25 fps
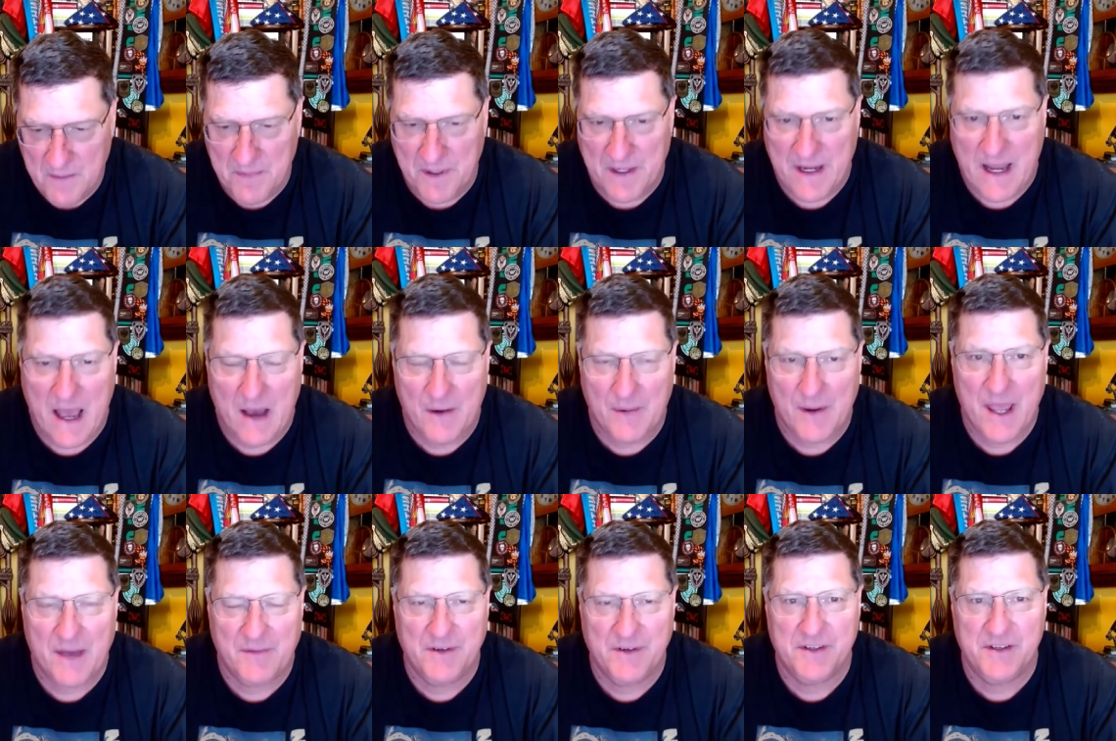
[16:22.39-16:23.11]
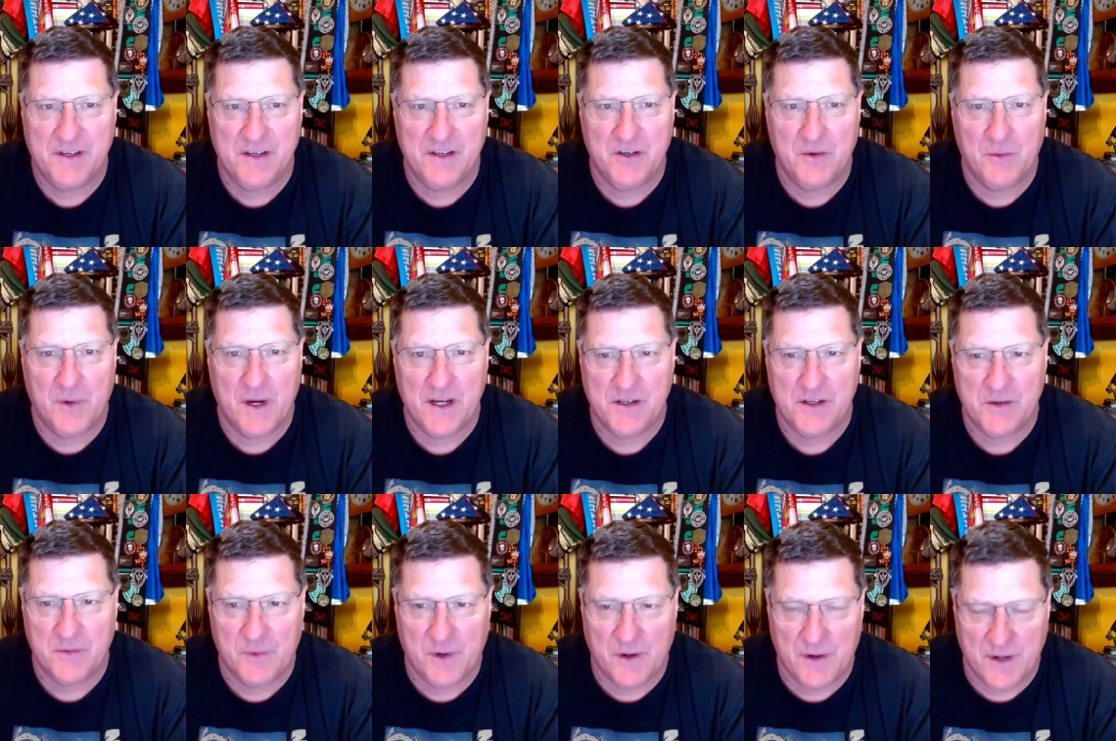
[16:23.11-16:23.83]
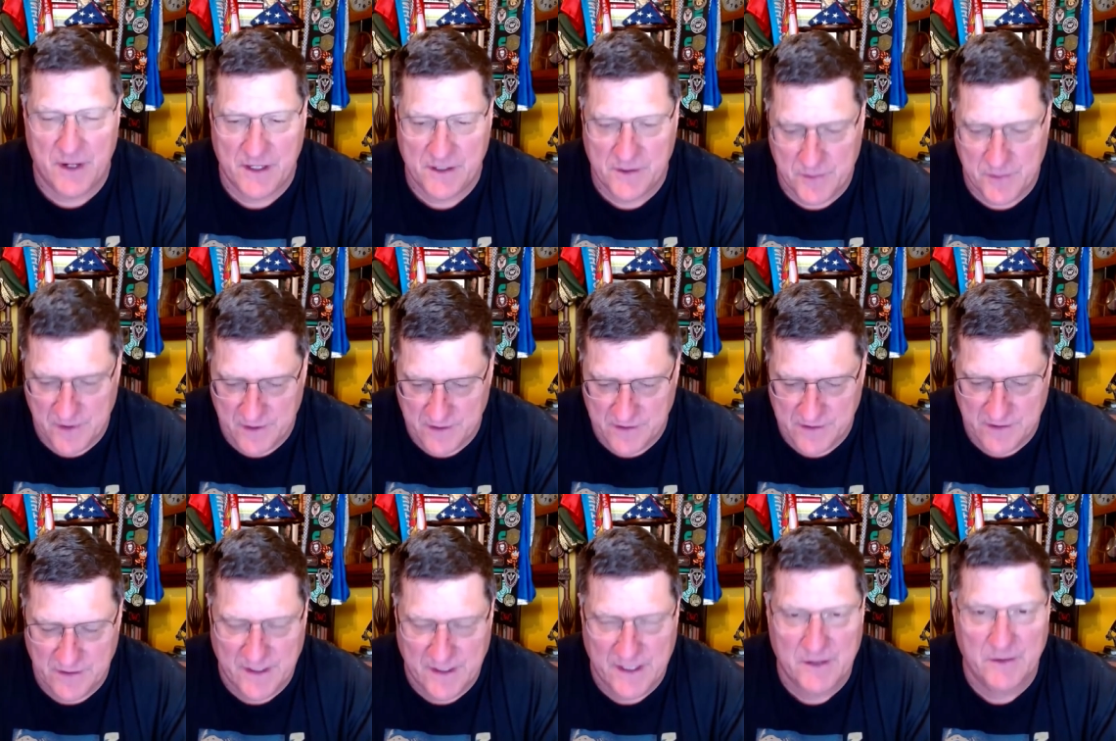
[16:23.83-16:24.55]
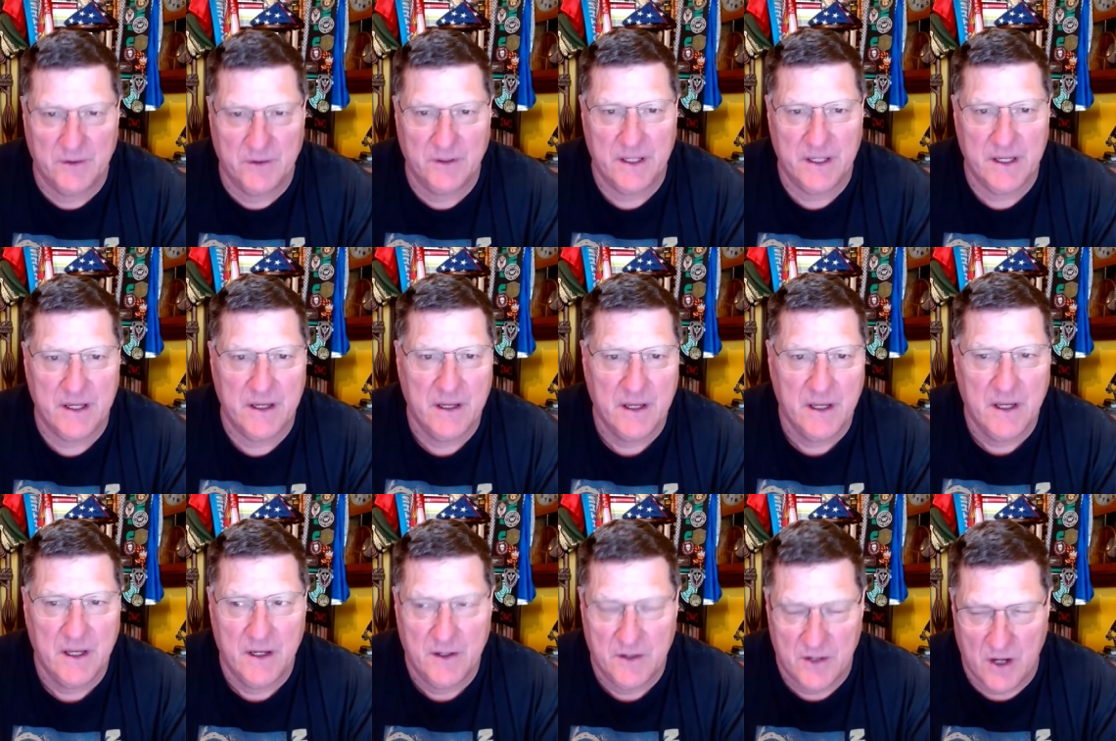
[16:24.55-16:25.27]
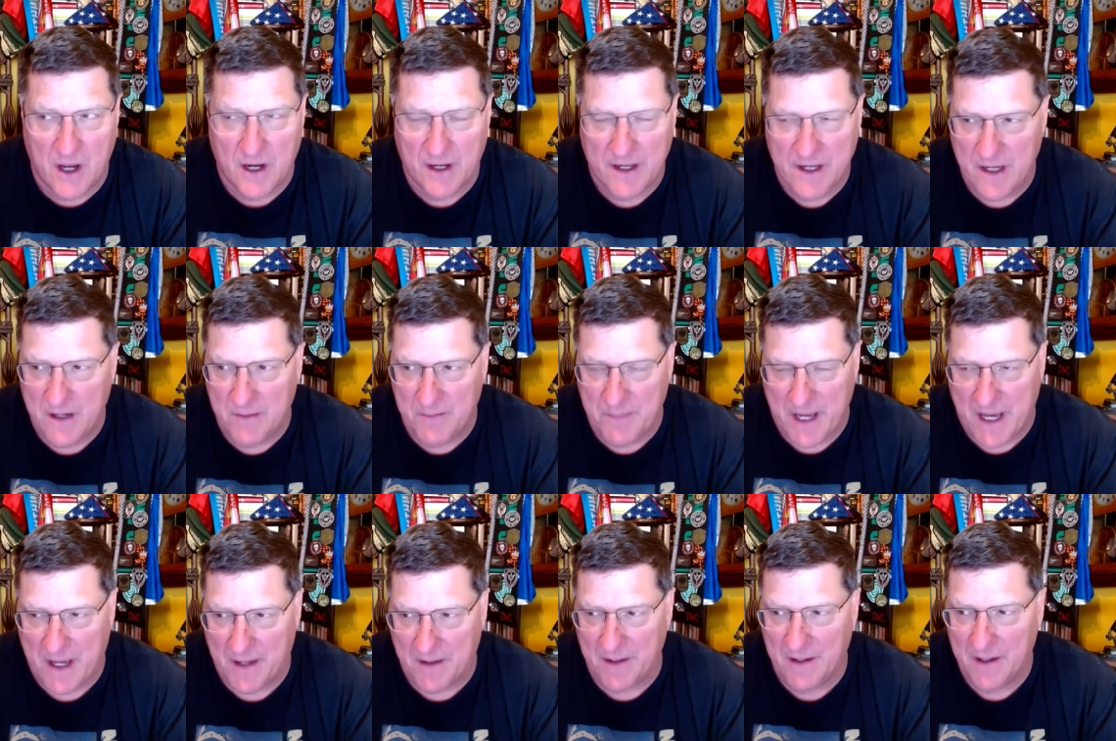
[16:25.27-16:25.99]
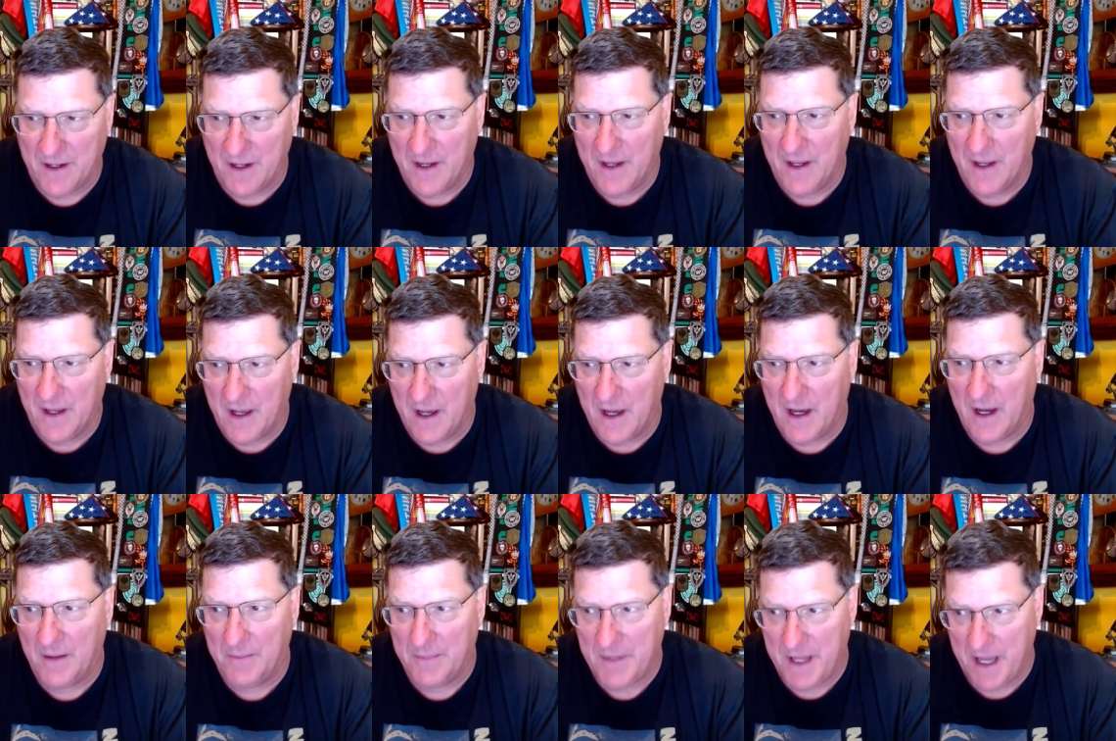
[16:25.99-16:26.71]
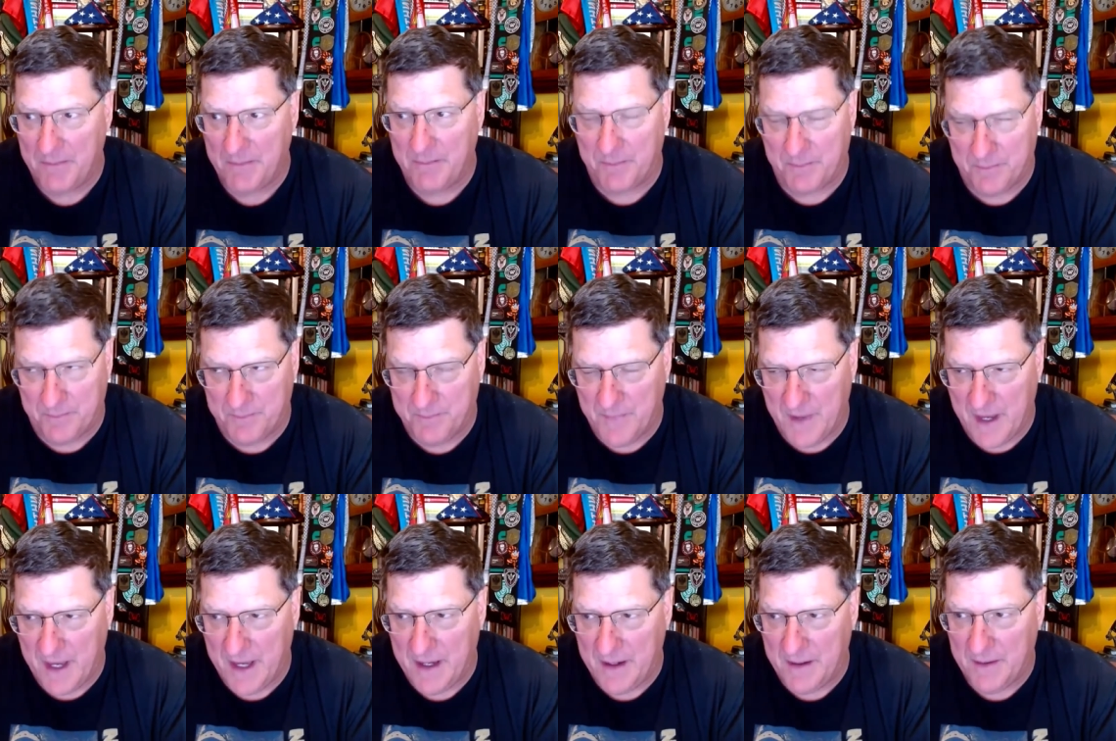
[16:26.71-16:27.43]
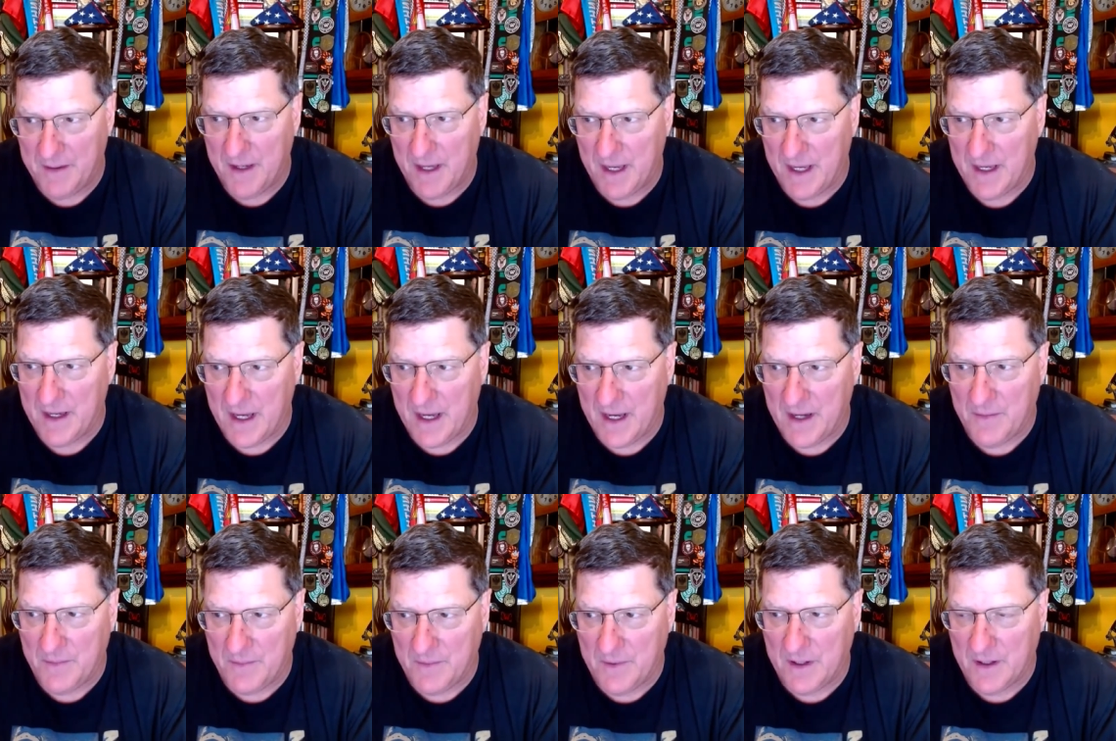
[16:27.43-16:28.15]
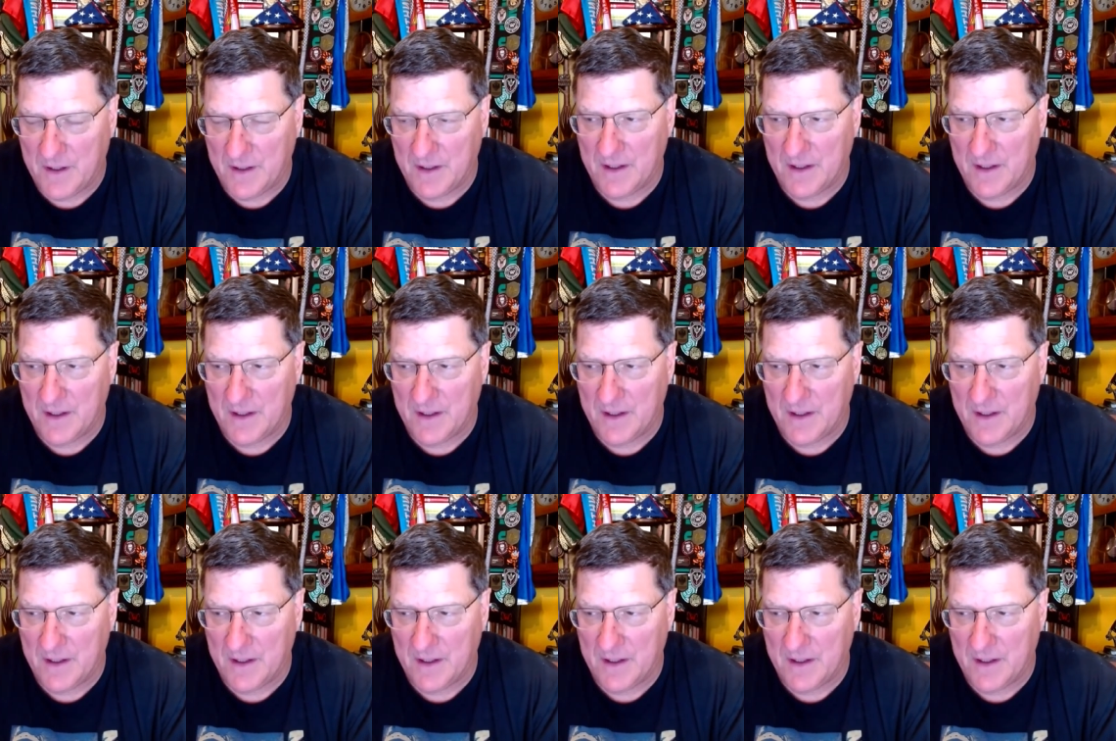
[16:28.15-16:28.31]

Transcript: But now we have a situation where Israel's literally talking about um, a, a, a, a,